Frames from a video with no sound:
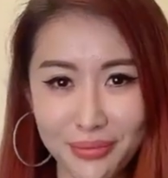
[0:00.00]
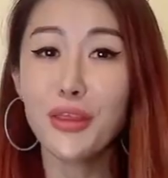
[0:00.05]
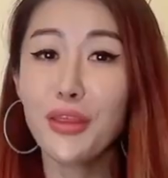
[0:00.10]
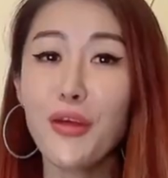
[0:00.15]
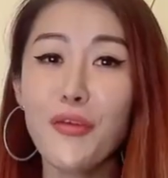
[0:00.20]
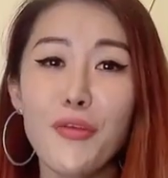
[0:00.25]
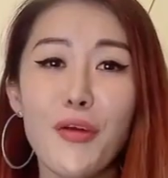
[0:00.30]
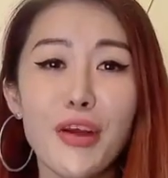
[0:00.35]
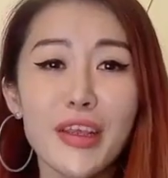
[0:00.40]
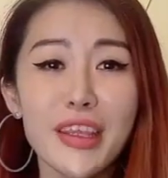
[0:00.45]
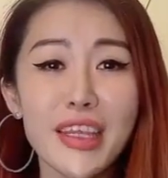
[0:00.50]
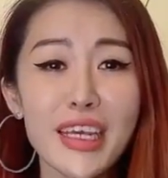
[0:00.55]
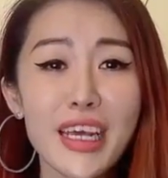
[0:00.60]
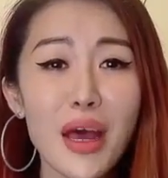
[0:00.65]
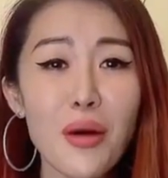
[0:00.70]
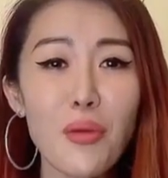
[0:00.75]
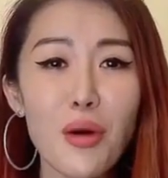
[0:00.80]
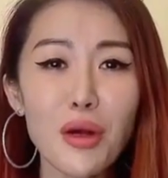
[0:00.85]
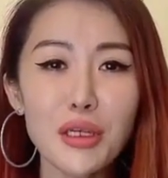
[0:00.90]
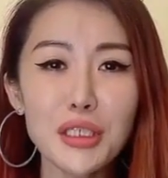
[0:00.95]
The first thing
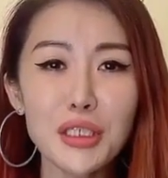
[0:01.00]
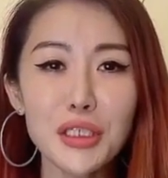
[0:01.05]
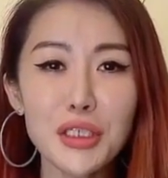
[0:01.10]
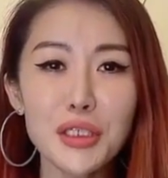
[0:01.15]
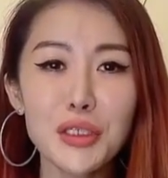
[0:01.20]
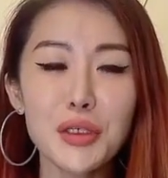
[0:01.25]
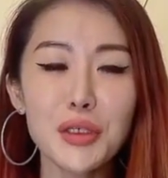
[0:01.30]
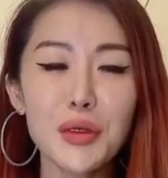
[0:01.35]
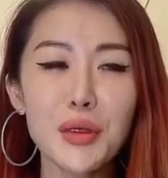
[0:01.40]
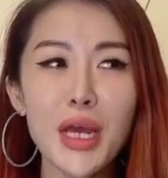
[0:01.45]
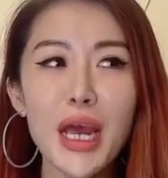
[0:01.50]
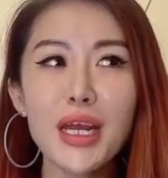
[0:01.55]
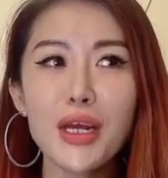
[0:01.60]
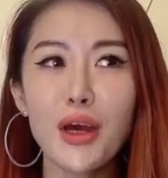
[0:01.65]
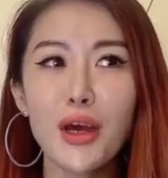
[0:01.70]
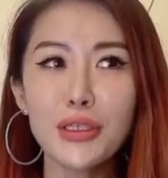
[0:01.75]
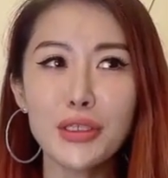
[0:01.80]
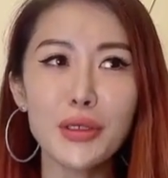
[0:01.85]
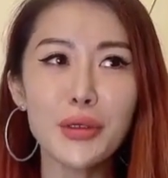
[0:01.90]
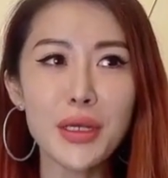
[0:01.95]
I want you to do, and
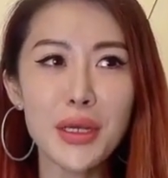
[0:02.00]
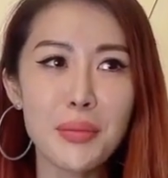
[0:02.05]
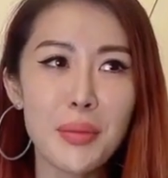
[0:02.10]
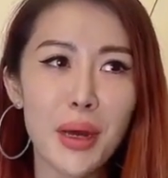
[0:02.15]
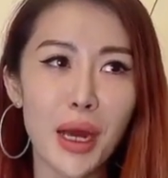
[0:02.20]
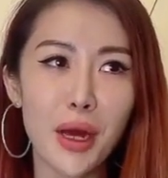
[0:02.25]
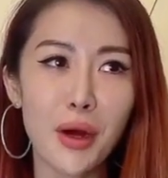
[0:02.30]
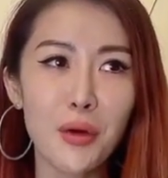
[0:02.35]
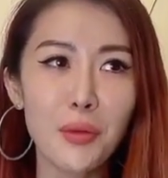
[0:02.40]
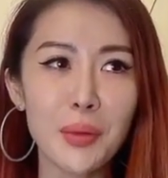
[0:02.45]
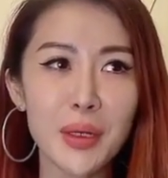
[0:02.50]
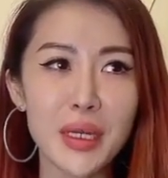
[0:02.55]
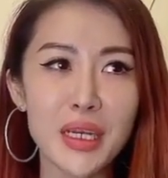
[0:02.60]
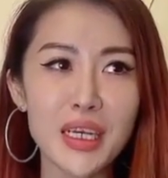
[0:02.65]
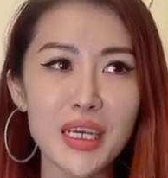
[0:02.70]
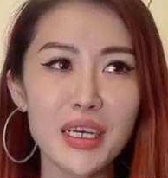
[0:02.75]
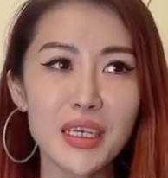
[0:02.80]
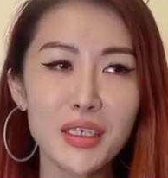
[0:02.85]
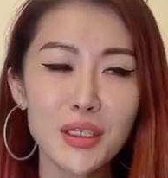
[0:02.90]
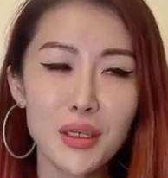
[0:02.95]
also in my
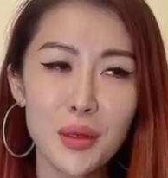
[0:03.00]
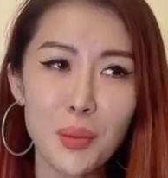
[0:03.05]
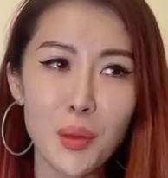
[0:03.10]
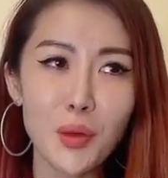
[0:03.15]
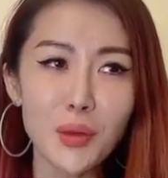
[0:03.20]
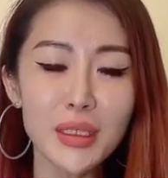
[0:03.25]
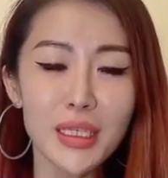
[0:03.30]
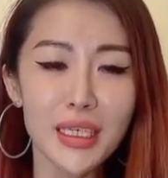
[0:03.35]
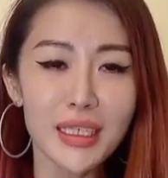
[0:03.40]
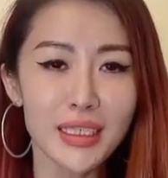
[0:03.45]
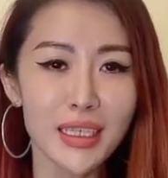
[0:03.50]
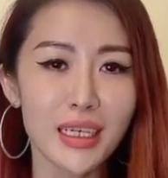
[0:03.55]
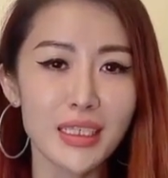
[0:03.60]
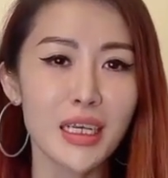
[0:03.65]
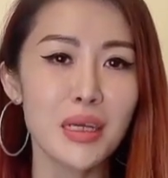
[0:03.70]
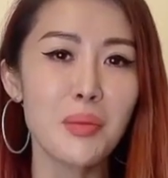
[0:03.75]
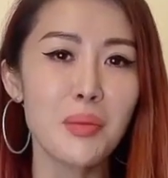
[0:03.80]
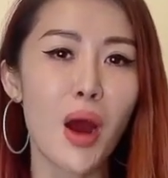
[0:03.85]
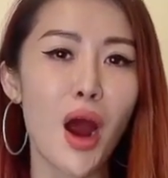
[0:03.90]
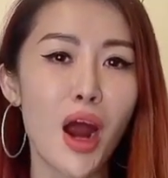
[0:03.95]
opinion, the most
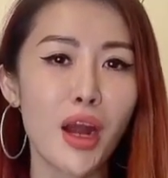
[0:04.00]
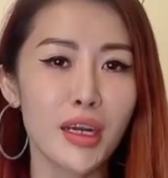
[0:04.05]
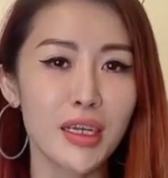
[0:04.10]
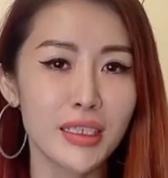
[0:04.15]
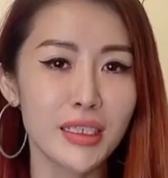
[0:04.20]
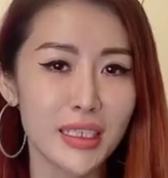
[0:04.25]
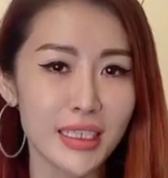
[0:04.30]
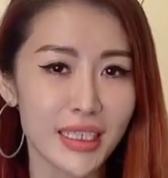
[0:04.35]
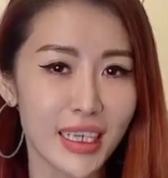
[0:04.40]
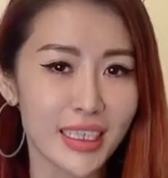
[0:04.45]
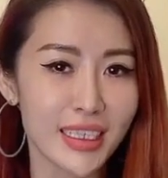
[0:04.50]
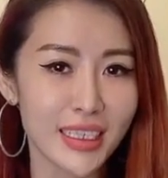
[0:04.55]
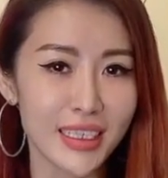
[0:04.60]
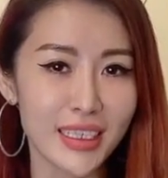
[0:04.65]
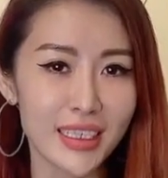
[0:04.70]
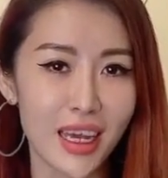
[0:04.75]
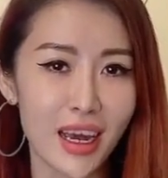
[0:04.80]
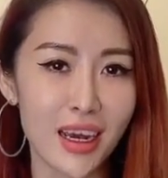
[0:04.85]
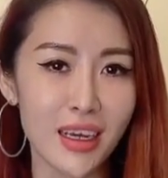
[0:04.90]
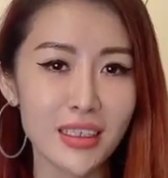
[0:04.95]
exciting part in this
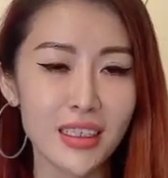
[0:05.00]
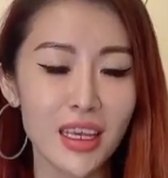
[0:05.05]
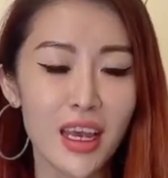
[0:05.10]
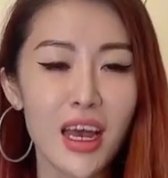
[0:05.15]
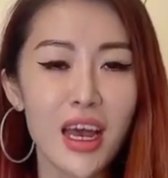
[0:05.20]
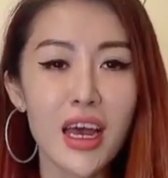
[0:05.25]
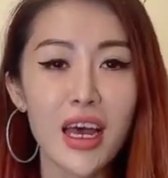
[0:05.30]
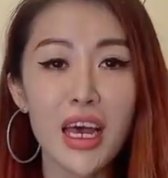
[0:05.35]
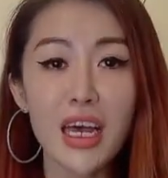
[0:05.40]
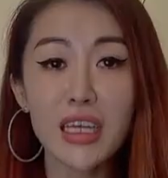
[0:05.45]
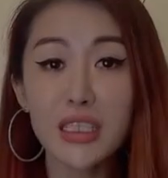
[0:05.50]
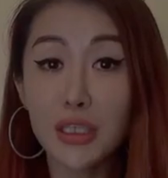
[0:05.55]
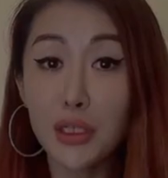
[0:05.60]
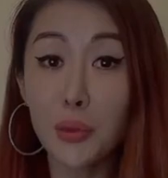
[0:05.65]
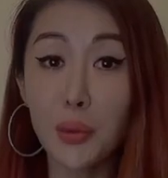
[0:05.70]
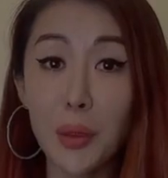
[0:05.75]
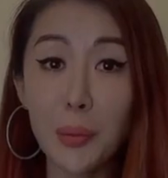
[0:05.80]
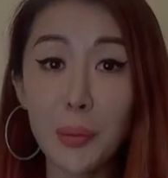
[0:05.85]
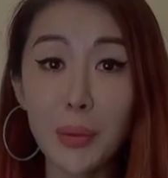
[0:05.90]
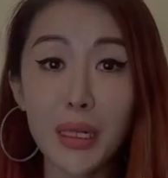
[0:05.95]
exercise, is to
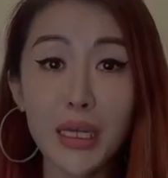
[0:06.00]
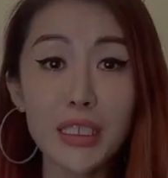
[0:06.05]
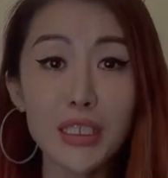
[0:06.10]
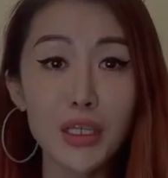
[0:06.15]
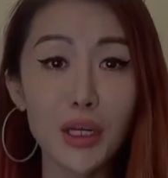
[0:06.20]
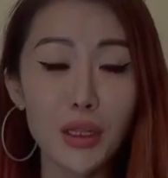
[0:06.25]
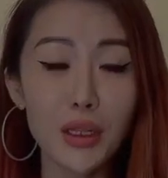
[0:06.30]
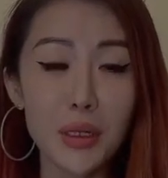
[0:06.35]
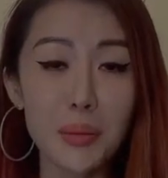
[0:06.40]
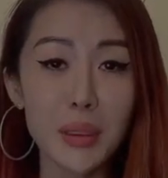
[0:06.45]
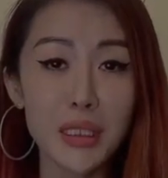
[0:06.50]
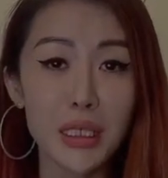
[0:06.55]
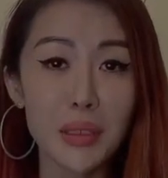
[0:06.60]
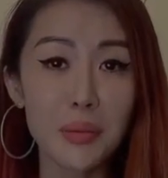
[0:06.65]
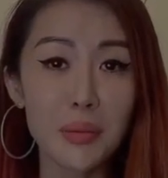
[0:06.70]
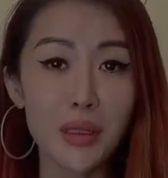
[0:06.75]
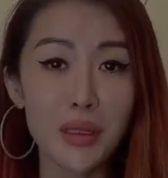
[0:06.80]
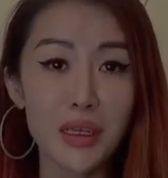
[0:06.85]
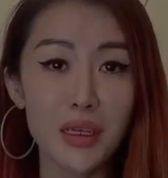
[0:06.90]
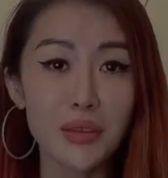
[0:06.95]
replace your
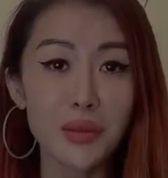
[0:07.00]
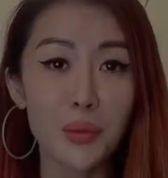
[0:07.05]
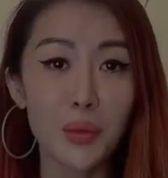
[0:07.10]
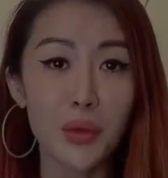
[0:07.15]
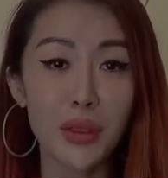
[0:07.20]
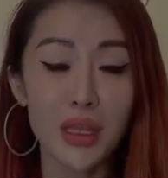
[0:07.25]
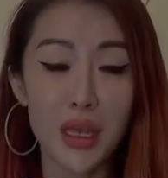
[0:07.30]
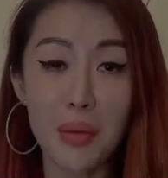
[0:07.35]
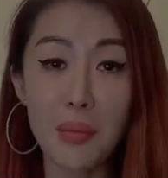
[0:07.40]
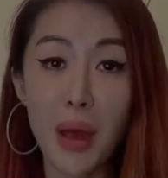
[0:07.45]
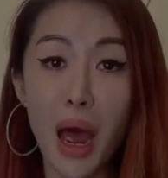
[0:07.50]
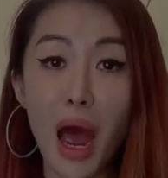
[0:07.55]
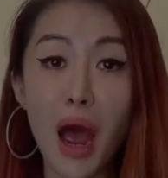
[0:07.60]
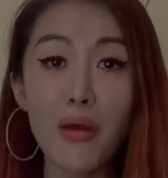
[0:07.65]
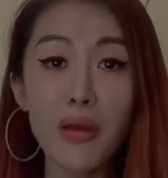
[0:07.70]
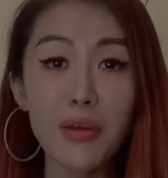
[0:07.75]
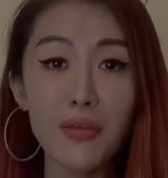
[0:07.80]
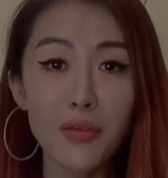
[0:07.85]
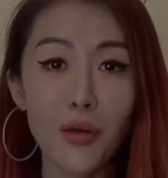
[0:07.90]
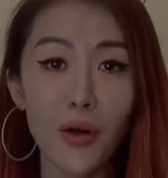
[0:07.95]
limiting beliefs with
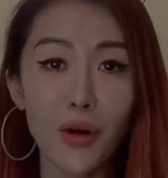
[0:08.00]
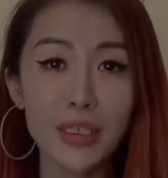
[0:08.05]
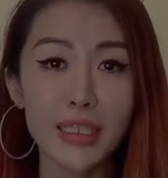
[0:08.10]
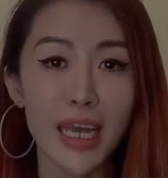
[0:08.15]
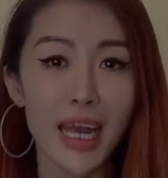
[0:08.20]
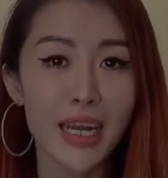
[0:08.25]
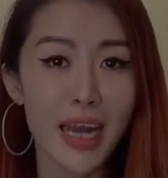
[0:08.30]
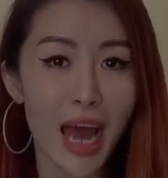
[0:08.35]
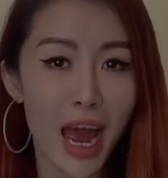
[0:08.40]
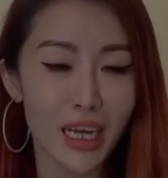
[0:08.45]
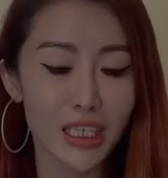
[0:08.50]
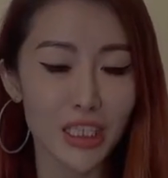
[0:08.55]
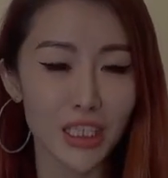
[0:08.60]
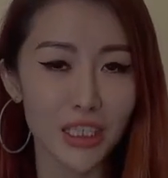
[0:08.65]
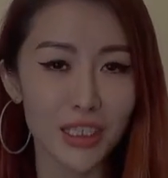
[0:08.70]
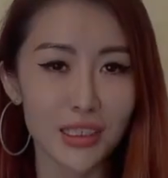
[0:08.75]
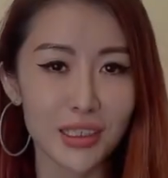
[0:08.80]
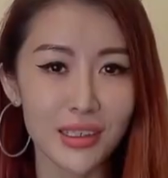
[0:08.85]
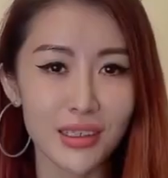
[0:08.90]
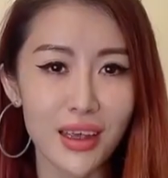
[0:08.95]
empowering thoughts and
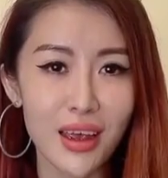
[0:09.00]
actions.